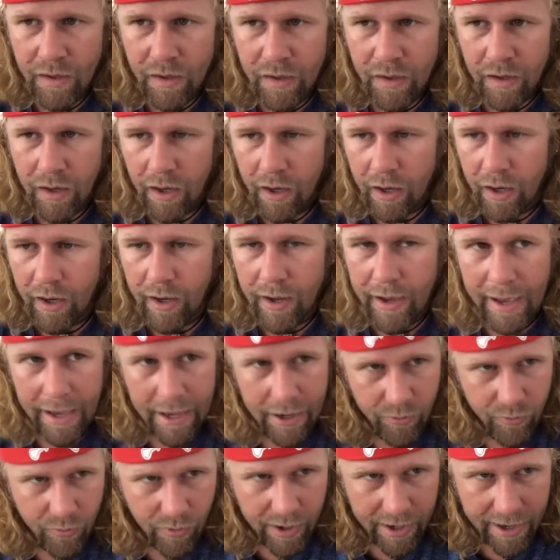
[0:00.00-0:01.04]

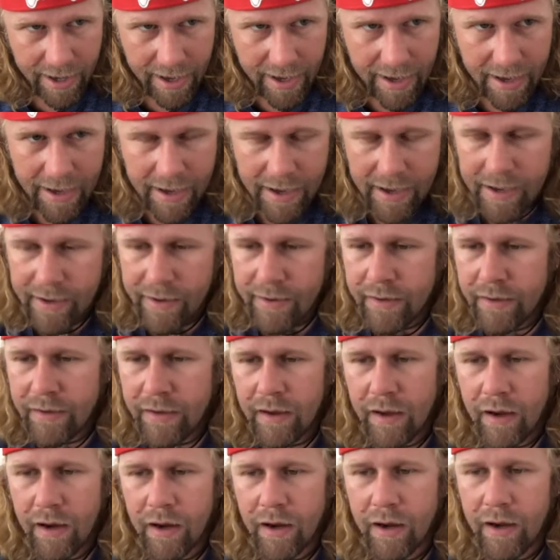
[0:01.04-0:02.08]
A1A.
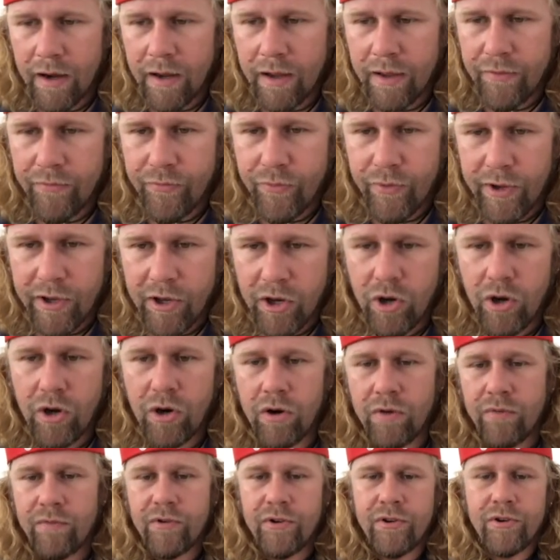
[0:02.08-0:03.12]
If we go
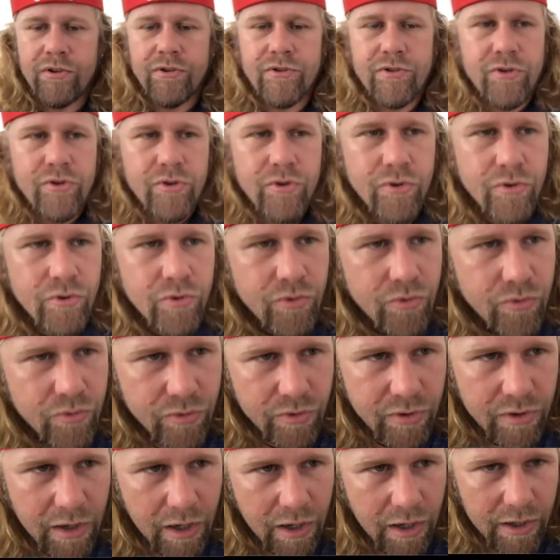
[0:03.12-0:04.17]
over to
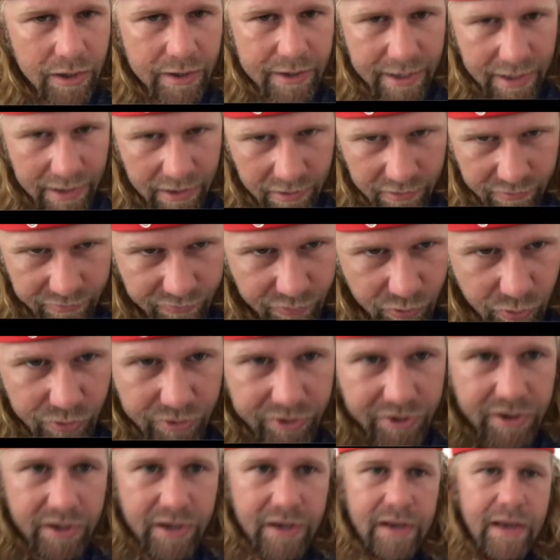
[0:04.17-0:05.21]

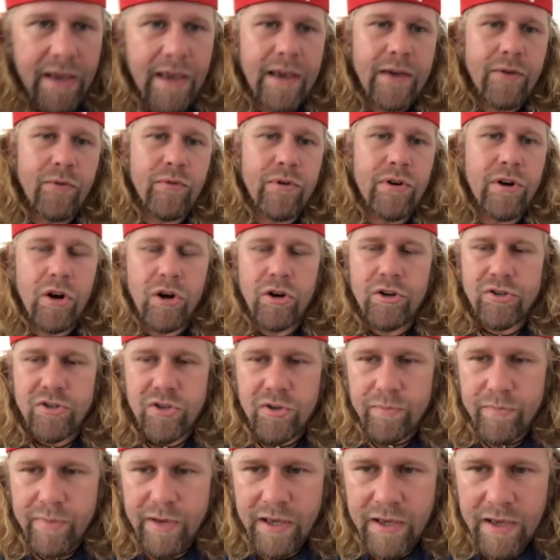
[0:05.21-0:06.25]
California, it would
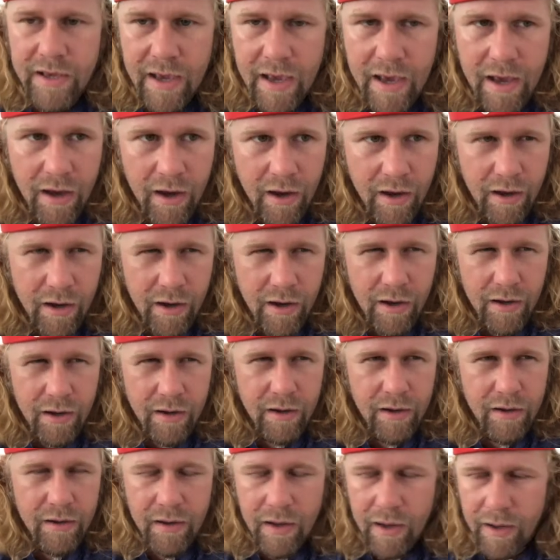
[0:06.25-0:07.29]
also be,
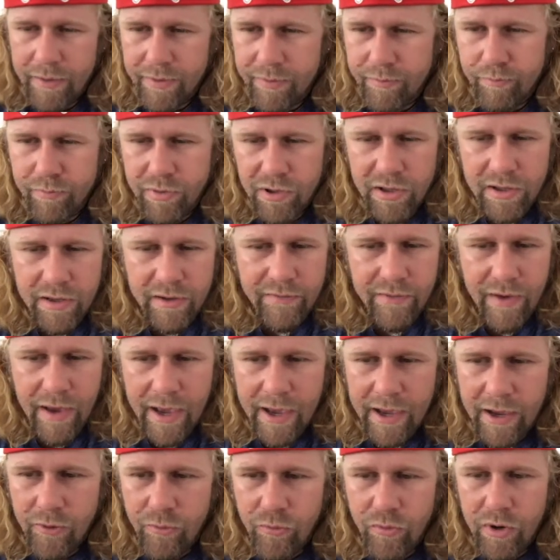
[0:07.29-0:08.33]
I believe,
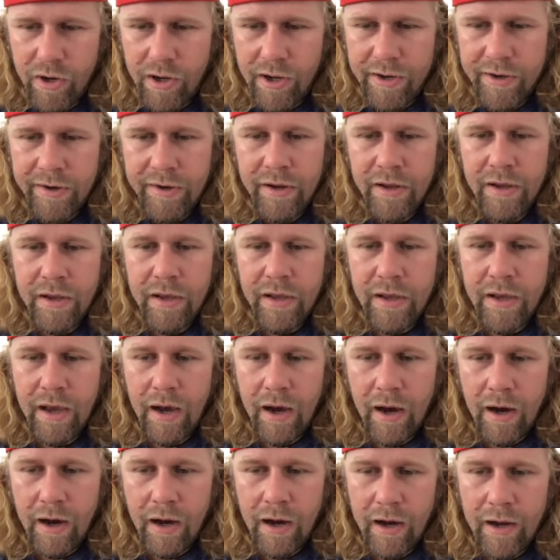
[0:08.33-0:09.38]
A1.
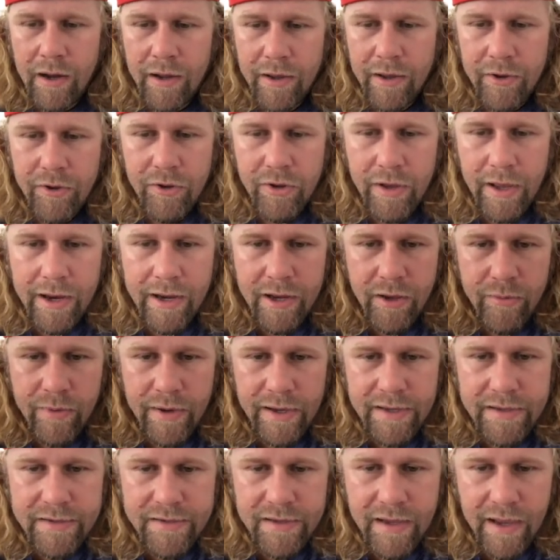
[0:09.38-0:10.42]

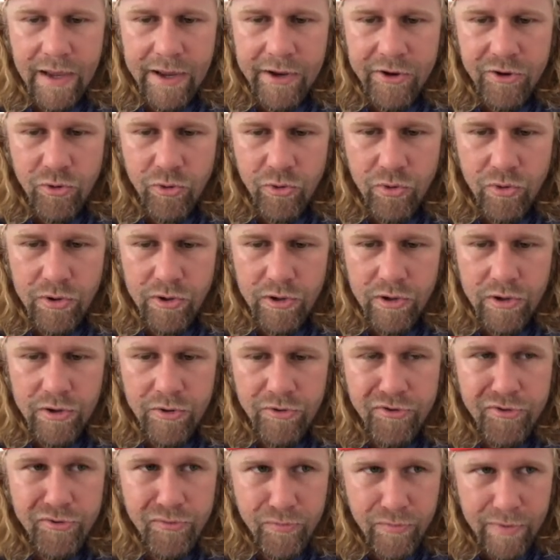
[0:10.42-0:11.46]
Anyways, and your
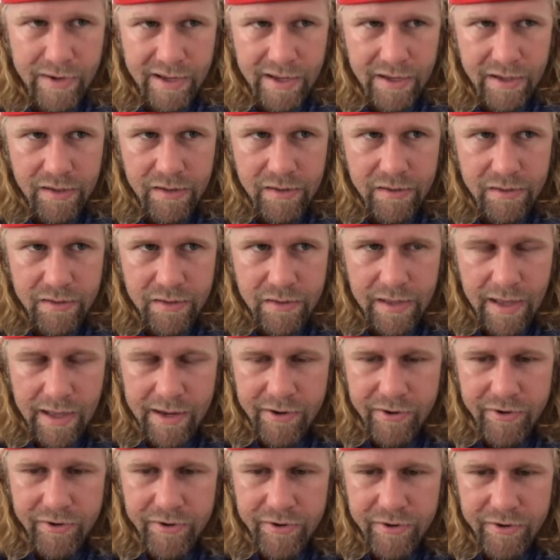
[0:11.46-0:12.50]

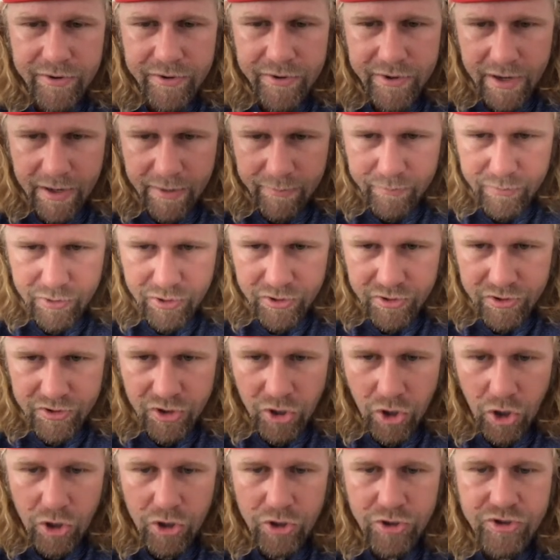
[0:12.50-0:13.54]
3-letter numbers
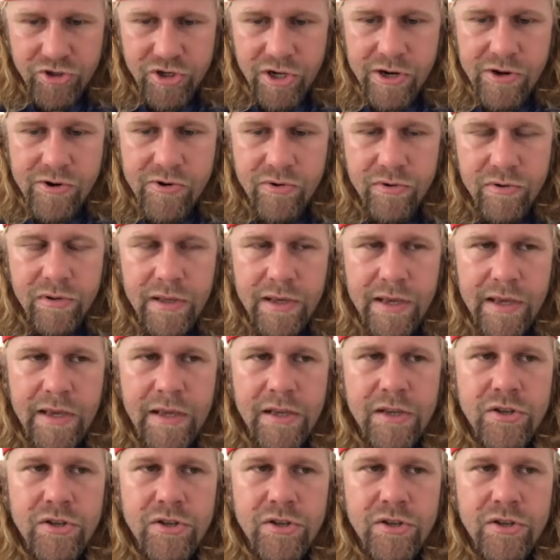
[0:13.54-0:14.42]
are generally